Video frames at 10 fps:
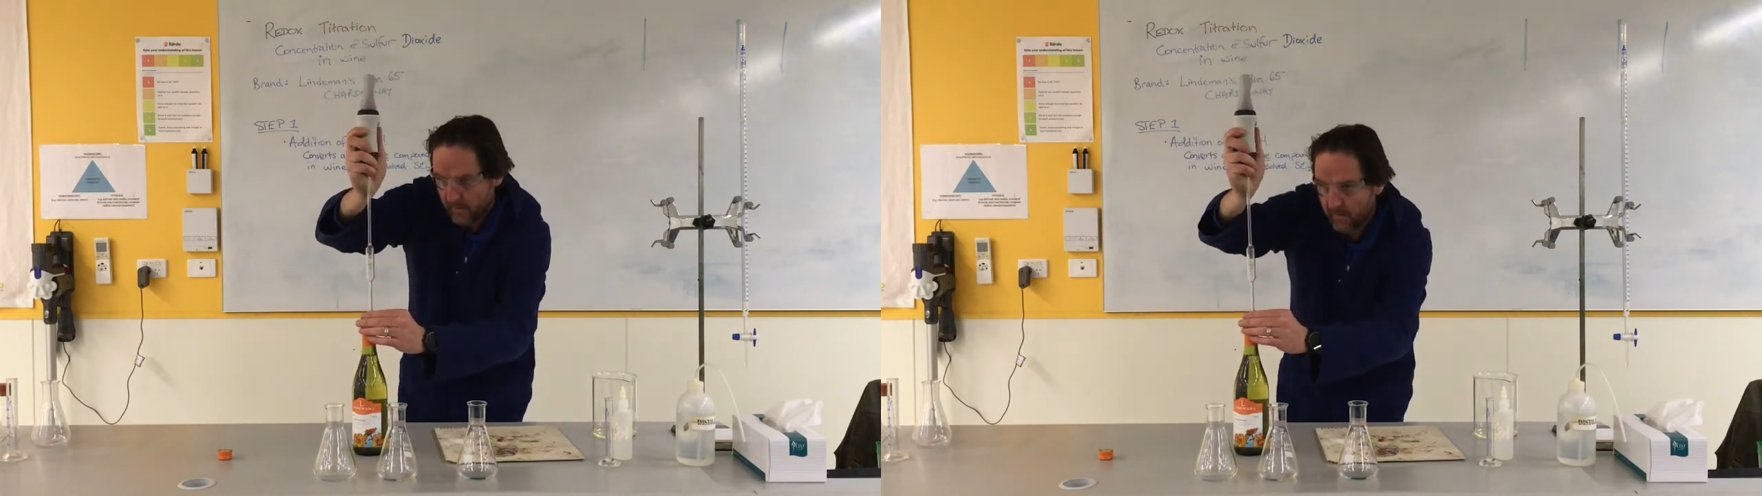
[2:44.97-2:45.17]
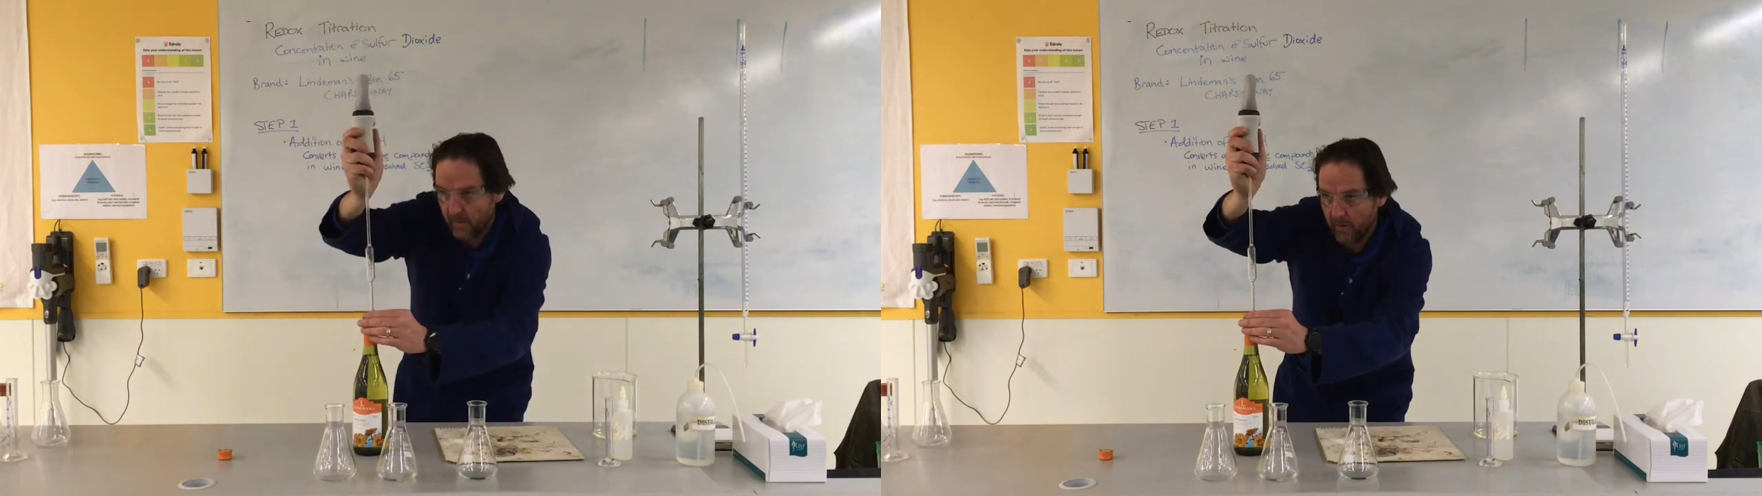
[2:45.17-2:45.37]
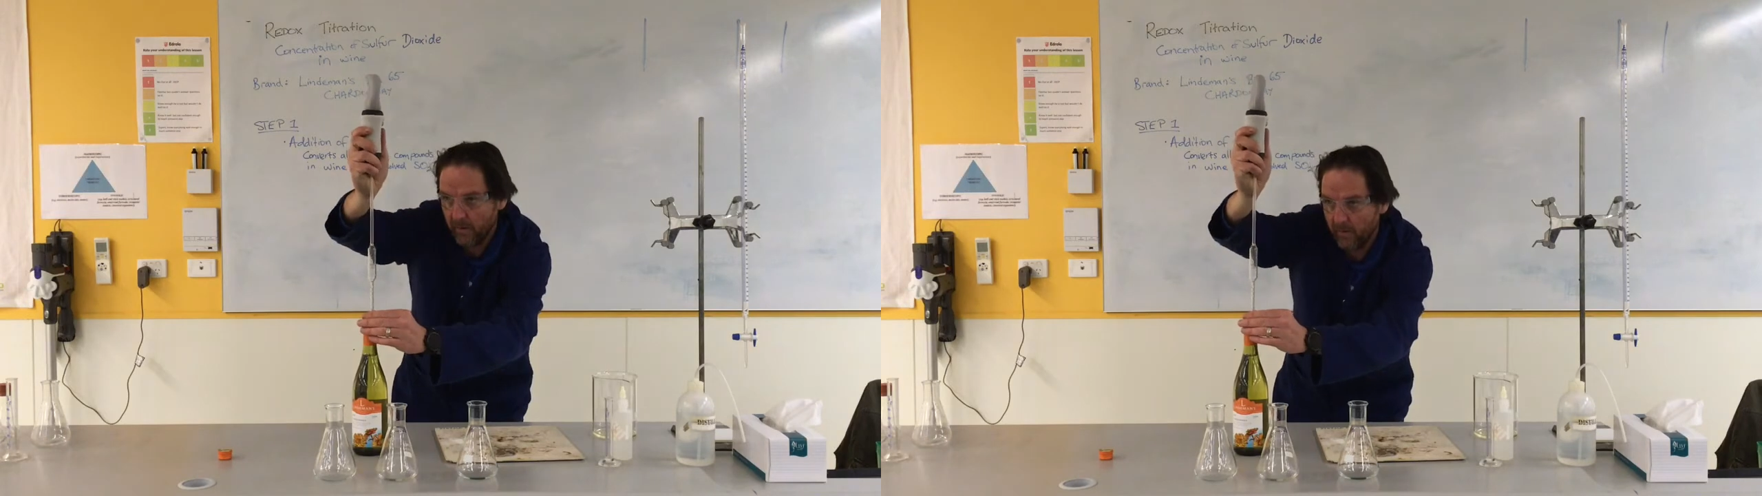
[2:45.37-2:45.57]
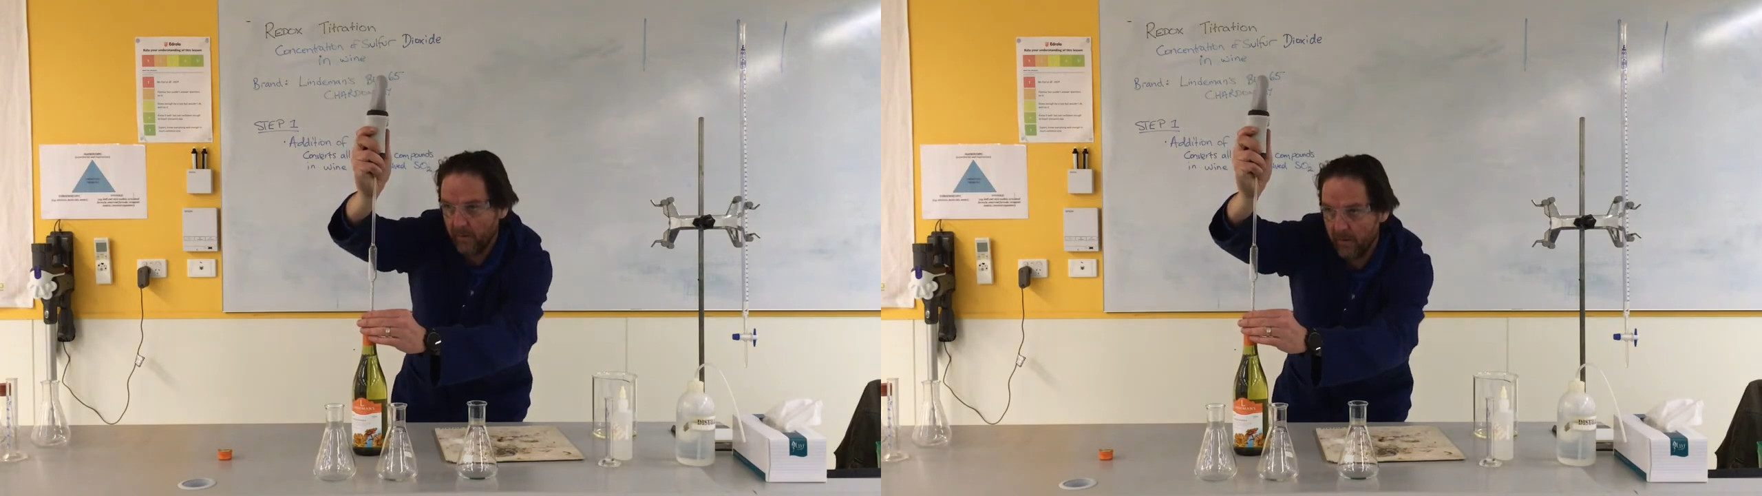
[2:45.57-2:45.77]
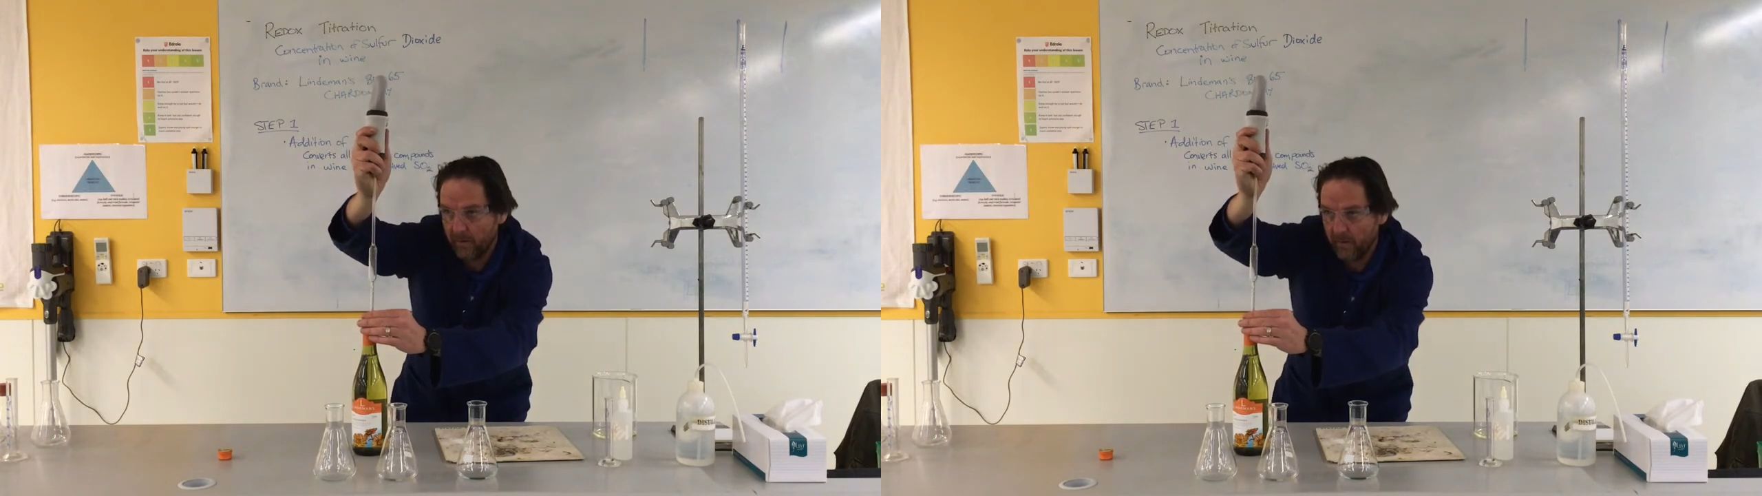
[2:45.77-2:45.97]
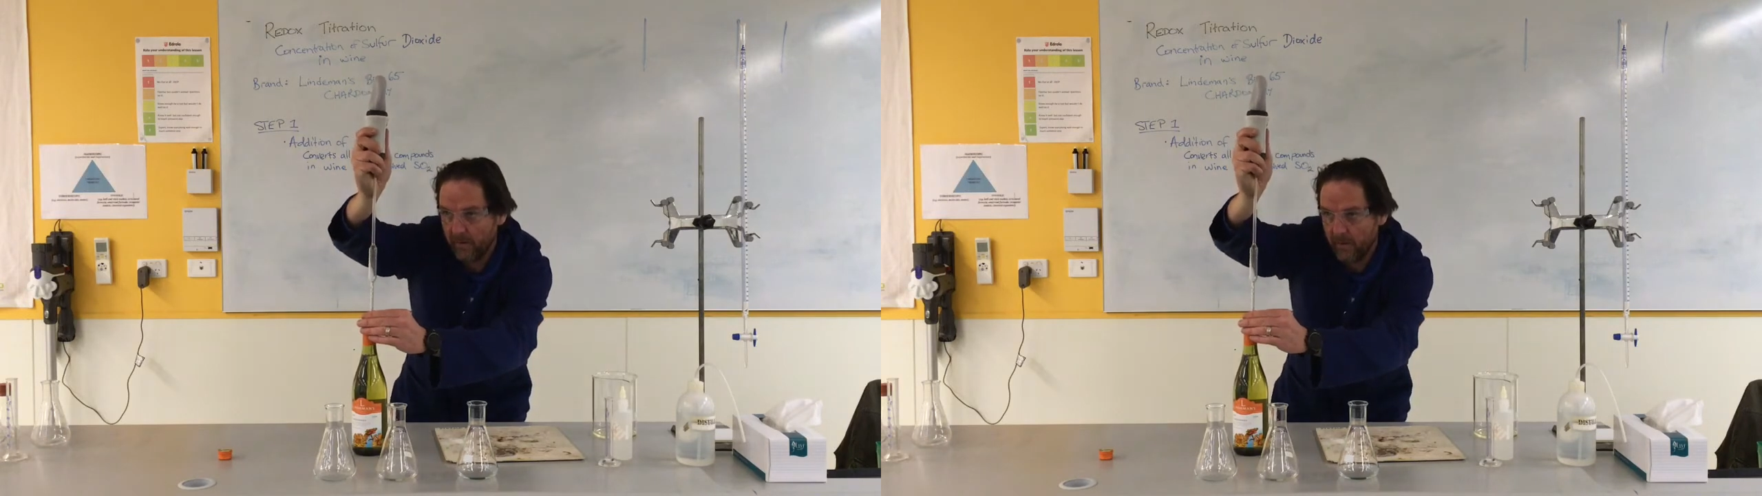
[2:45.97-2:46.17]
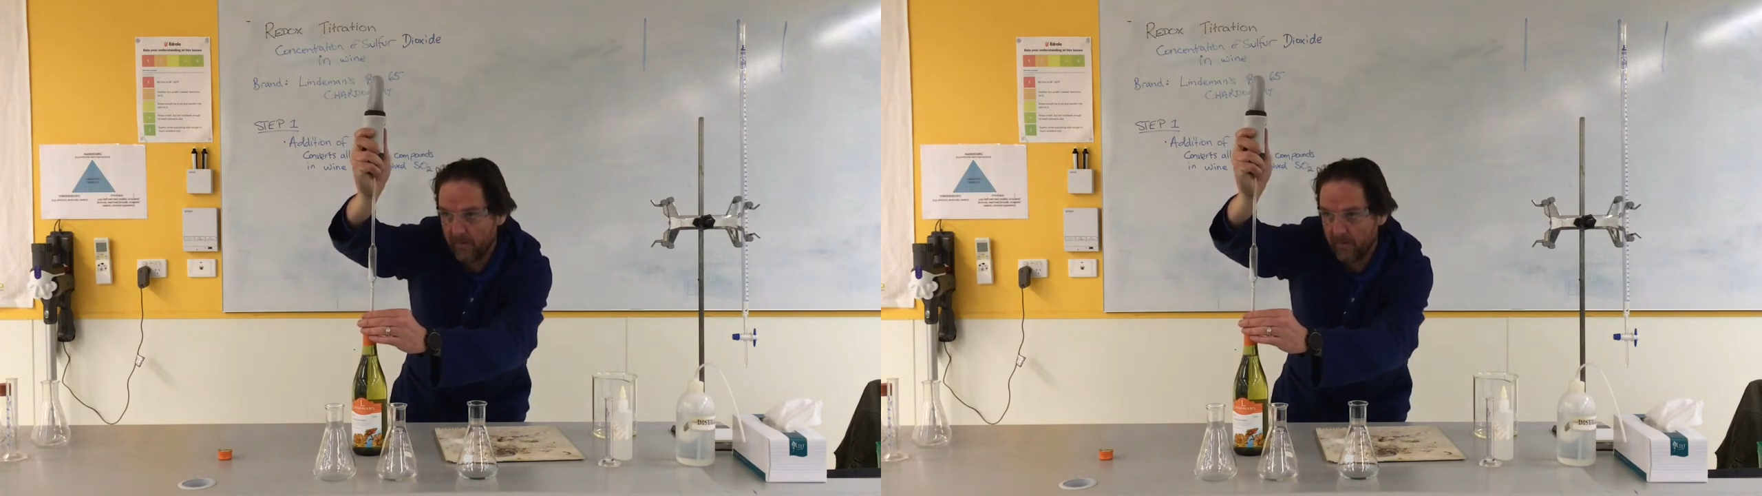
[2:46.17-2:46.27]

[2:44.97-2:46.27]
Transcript: So if I do this,